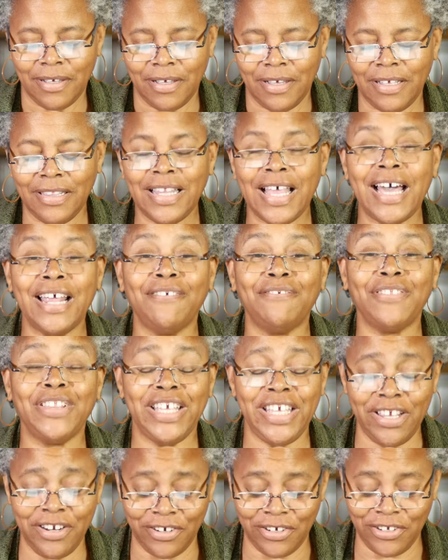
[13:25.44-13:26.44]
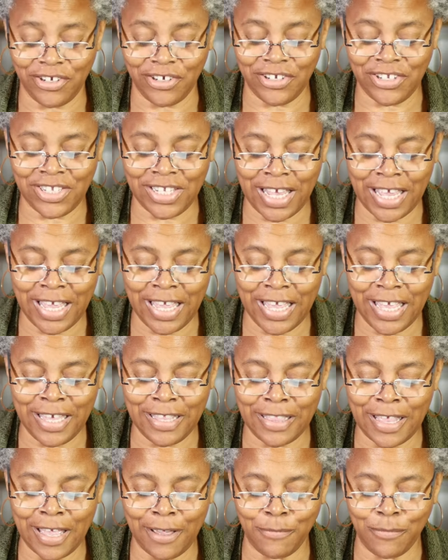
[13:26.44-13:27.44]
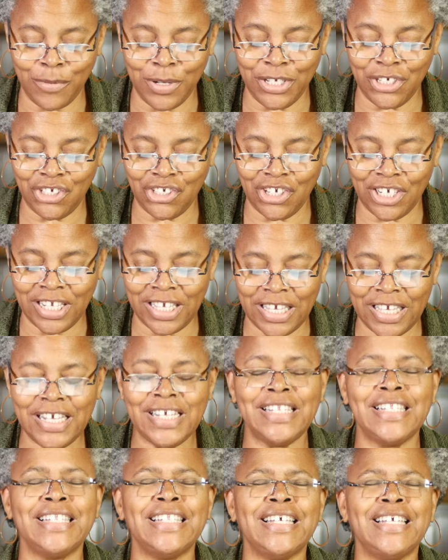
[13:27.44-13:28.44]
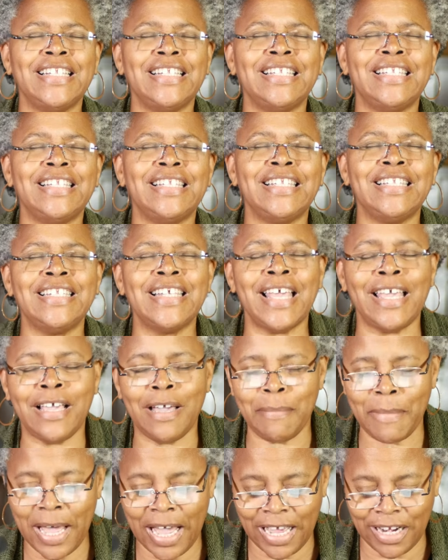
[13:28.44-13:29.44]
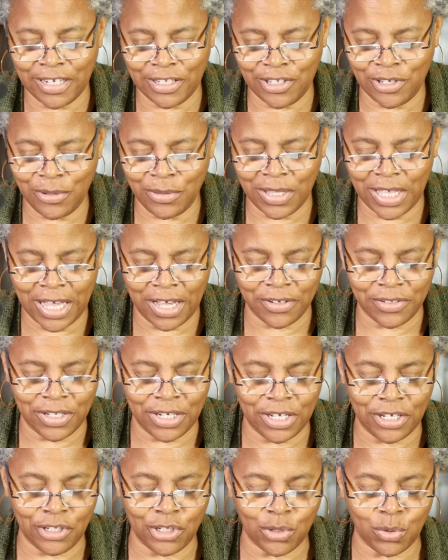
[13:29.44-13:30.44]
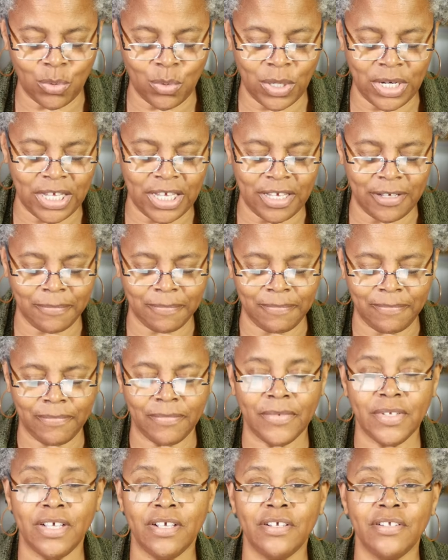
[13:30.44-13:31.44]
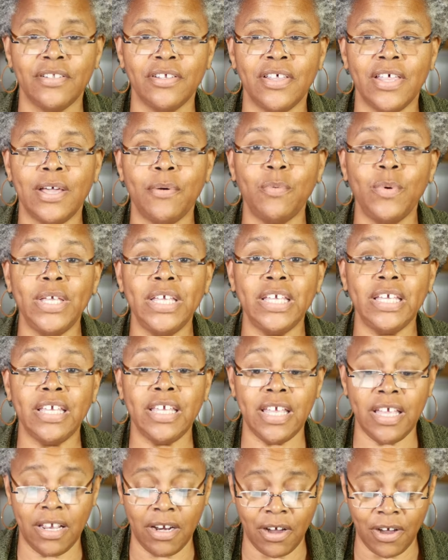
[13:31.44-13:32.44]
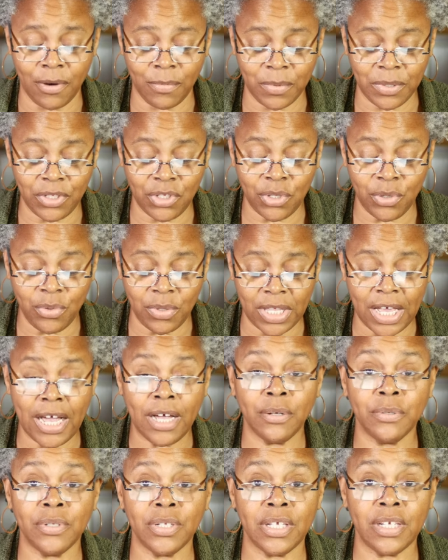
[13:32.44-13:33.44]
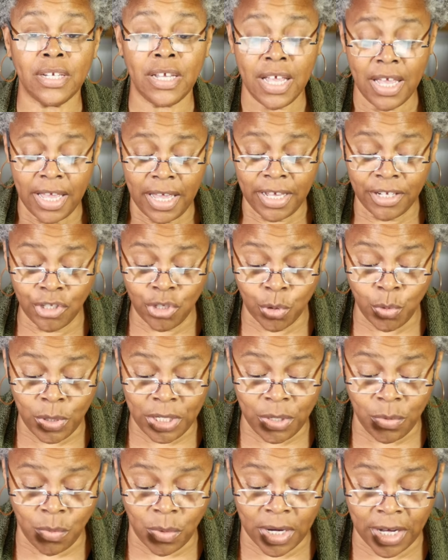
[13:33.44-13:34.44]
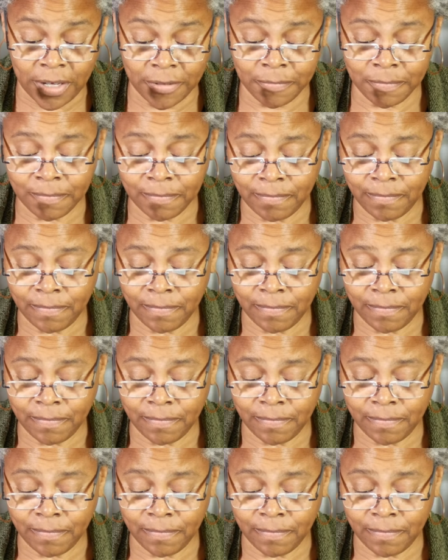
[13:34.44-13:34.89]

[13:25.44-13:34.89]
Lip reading: A lot of leaders are saying that we should kiss and say goodbye to 2020 so that we can get on with 2021.